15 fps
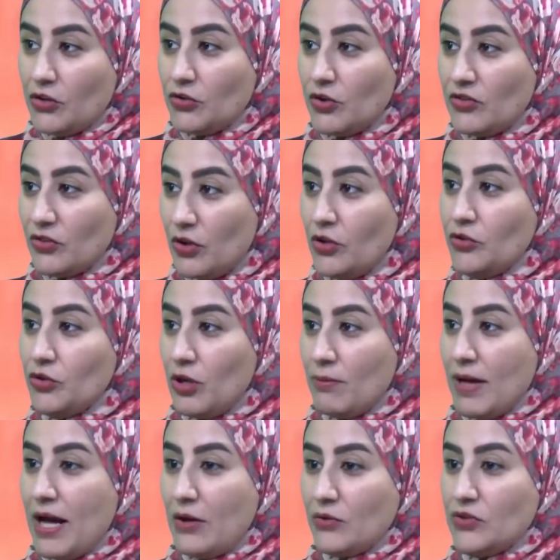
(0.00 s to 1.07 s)
So it's also
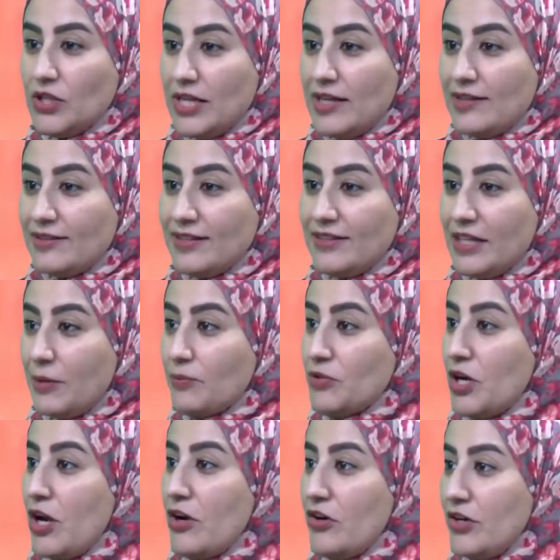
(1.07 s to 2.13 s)
about setting
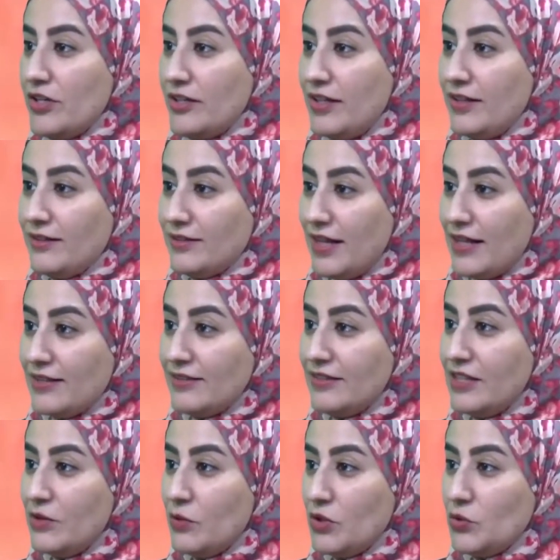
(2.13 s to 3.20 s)
priorities and
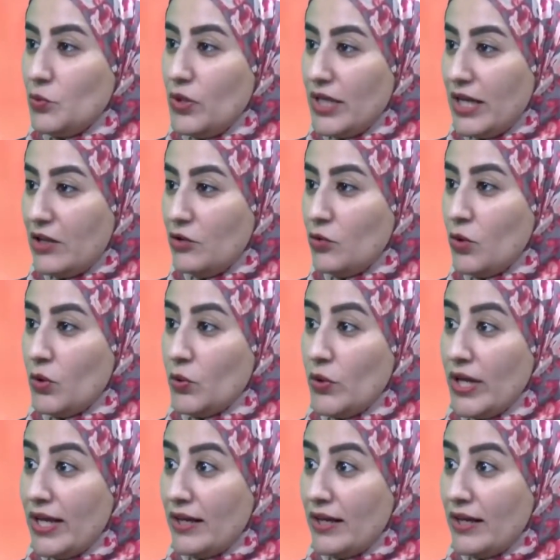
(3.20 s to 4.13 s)
see what we can do and we